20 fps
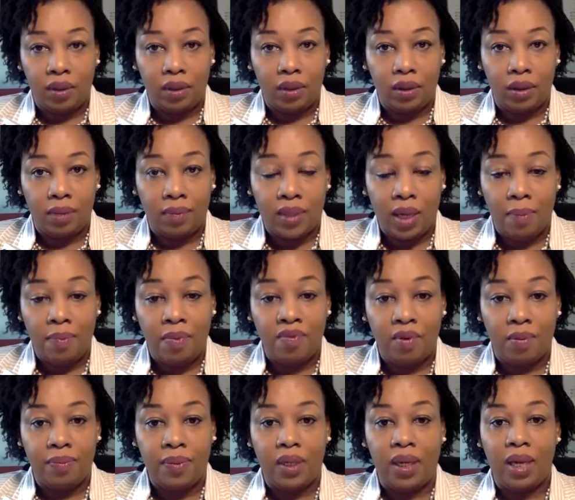some type of
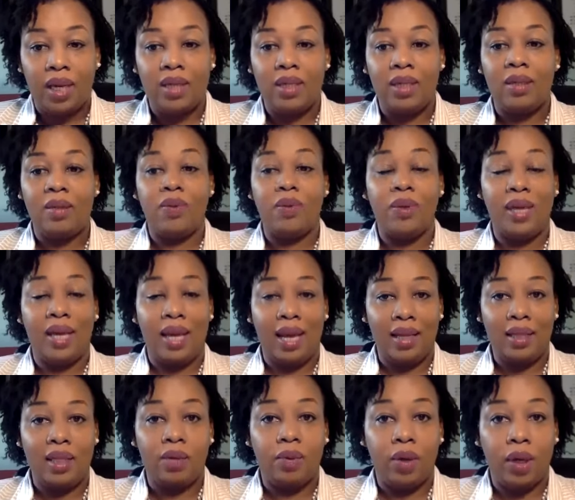application to
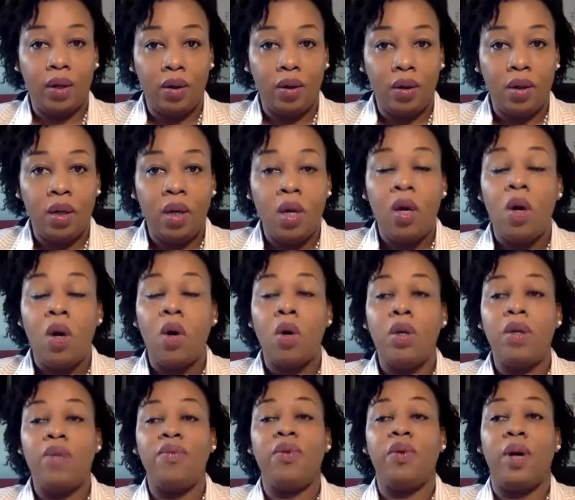get the record,
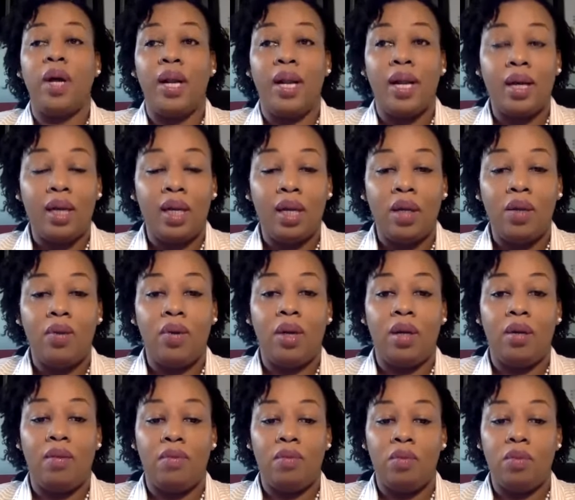or if you are lucky, you
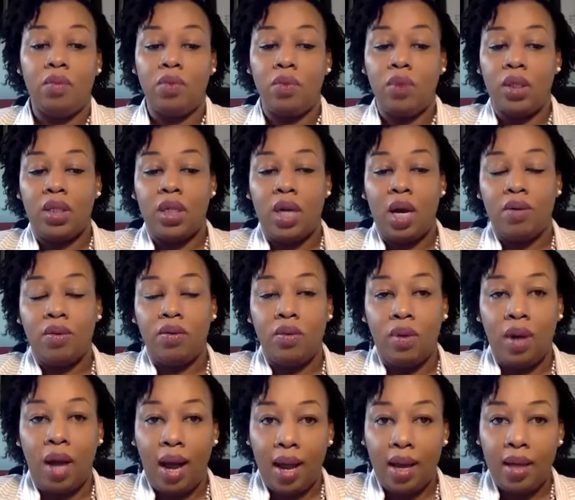can reach out
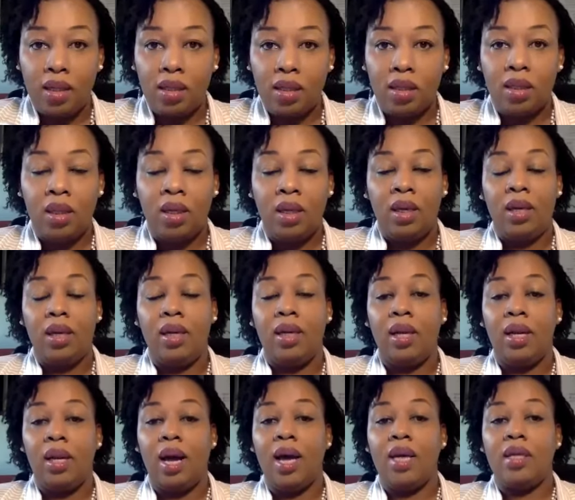to ICE, and
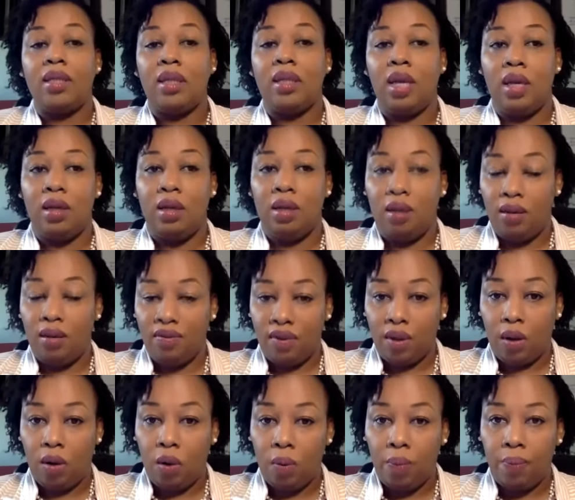then ICE can give
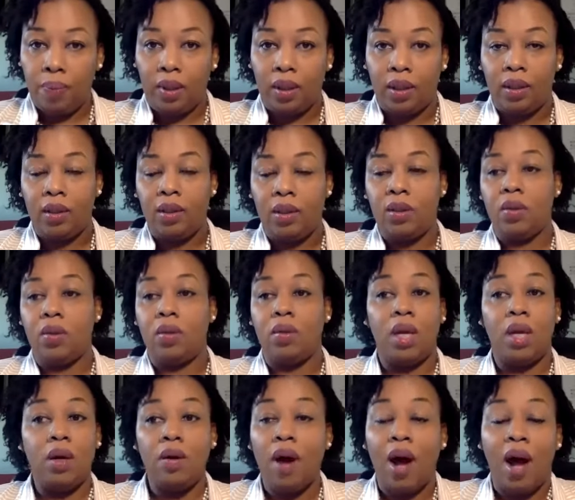you a copy. So
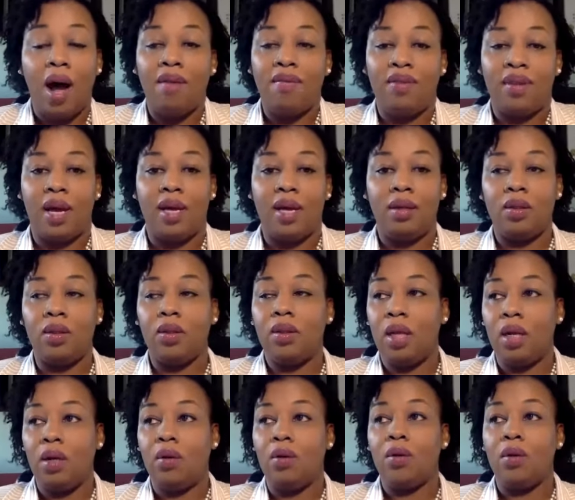they don't have that, so
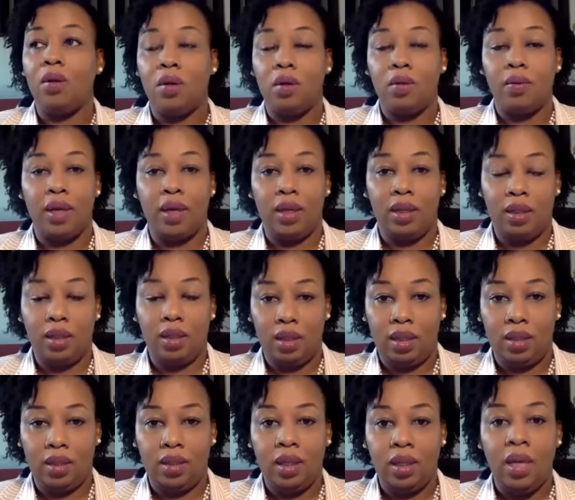they don't know where it
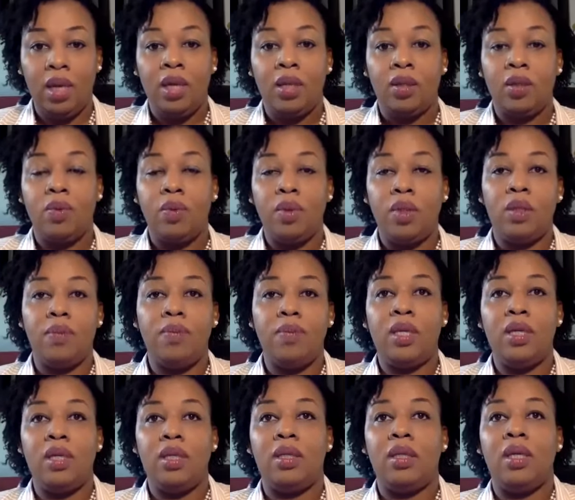is. So which
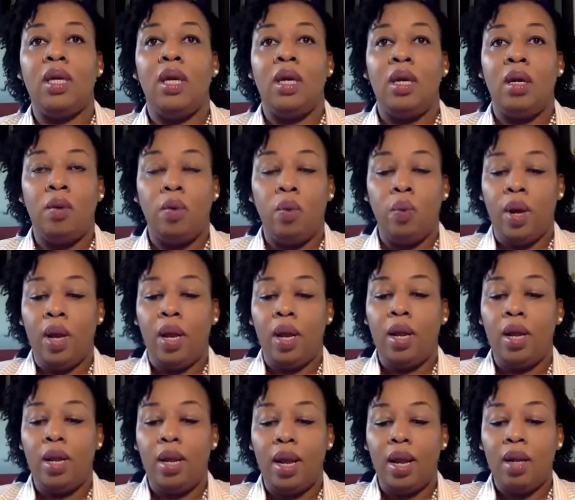means
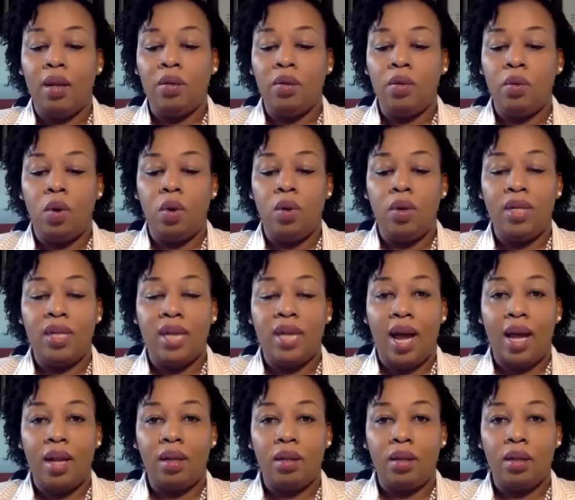and then on
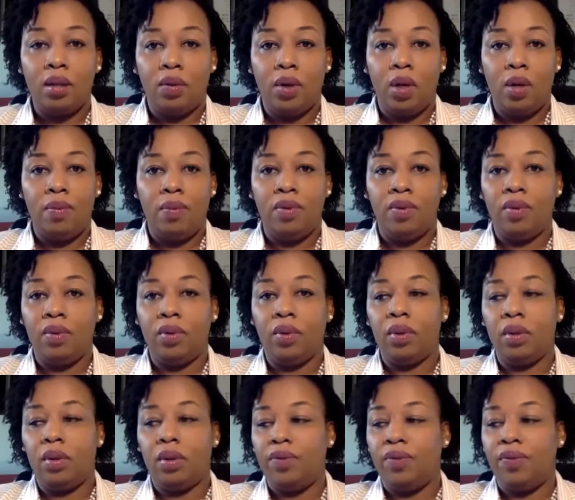that credible
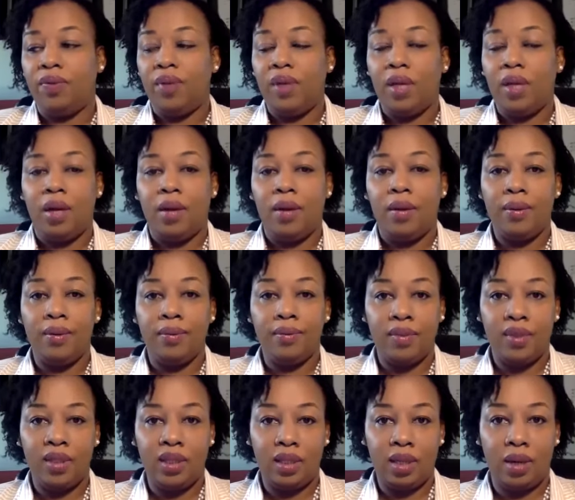fear
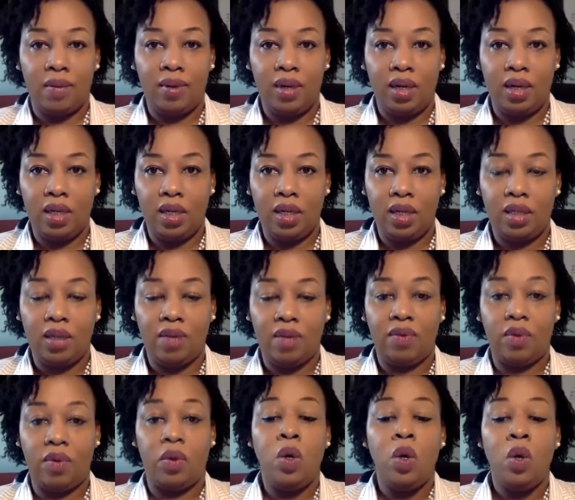determination
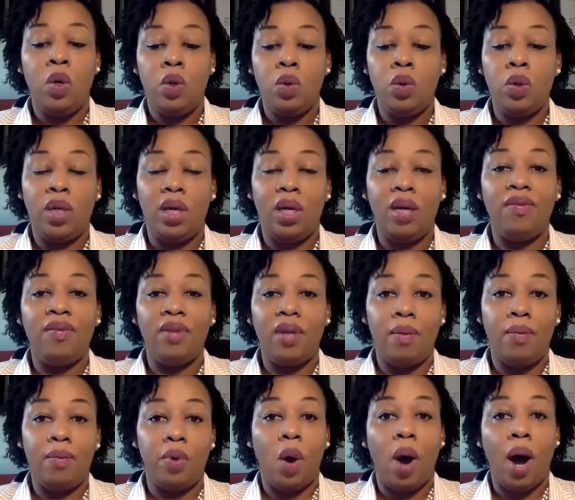interview, you give
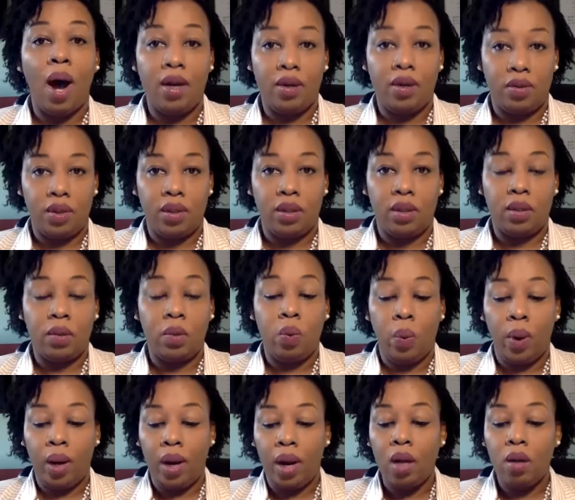them your address.
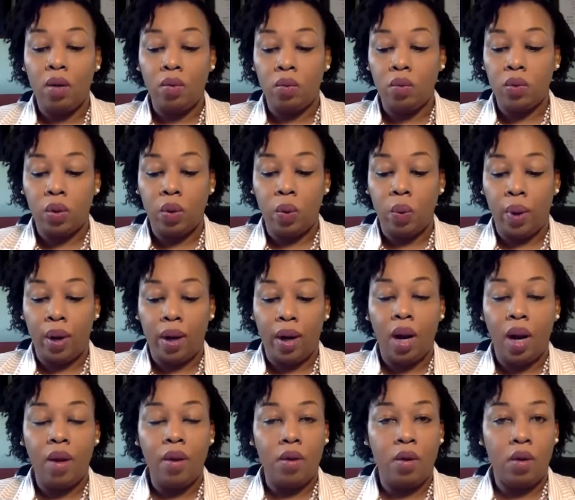Where
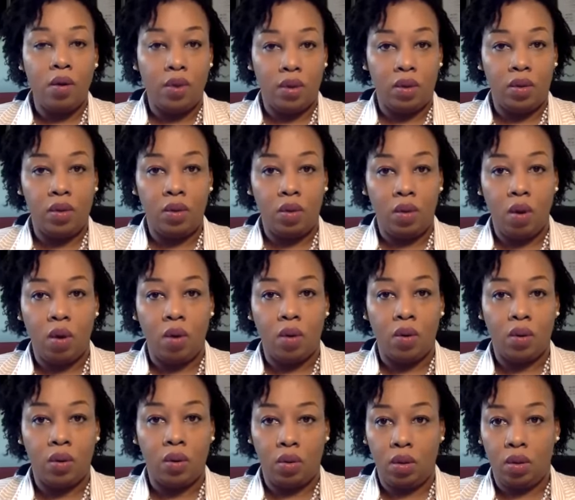are you going to go?
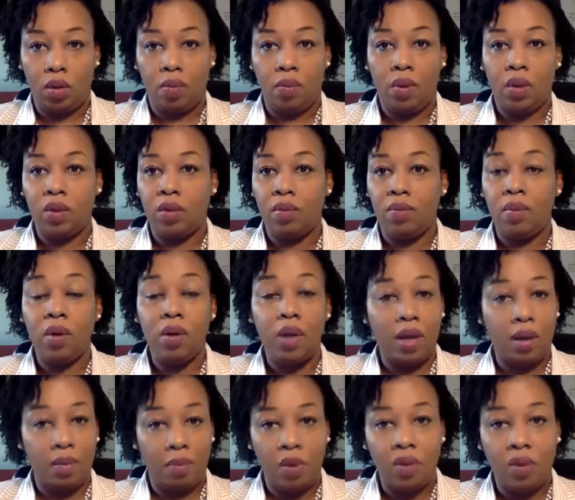So, you know, most
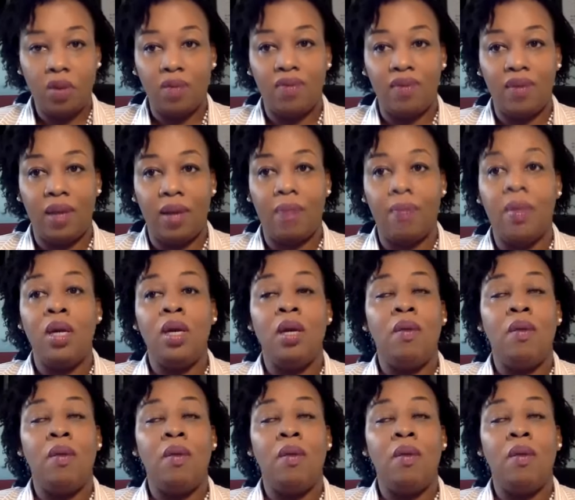of them,